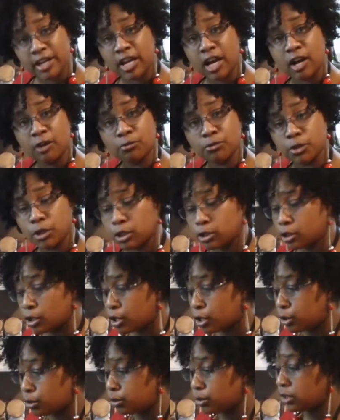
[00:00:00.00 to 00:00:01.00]
down real
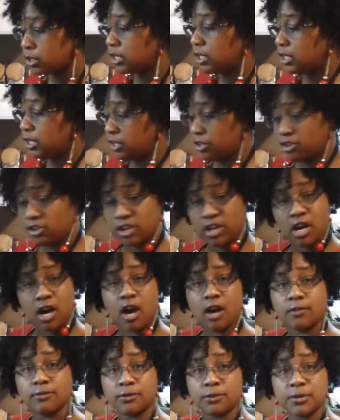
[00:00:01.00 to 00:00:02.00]
low. You're going to
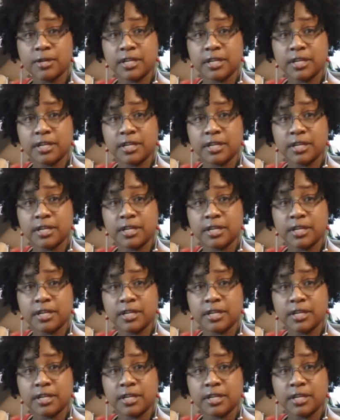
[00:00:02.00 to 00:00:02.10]
cover